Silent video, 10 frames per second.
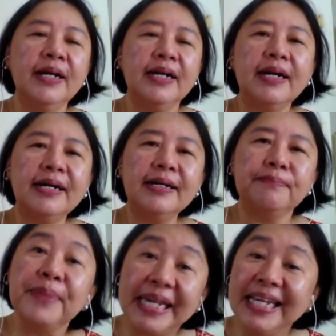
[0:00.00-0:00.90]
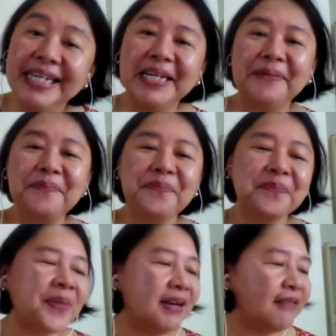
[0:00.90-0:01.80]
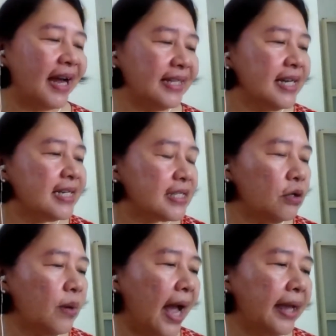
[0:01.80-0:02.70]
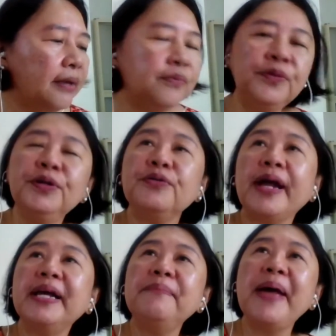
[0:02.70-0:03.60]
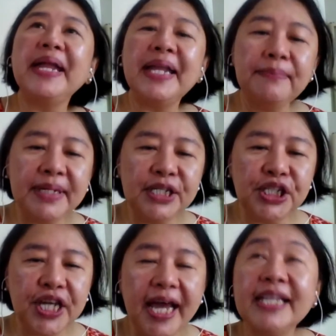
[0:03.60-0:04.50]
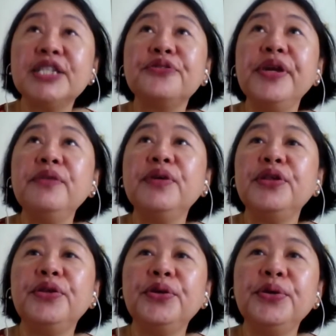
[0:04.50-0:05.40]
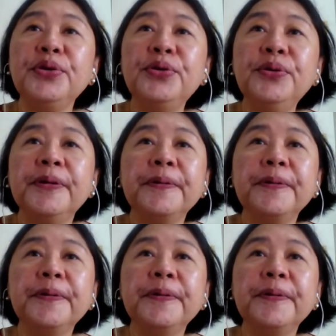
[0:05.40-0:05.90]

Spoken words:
a beginner, right? So I would recommend, let me share screen with you.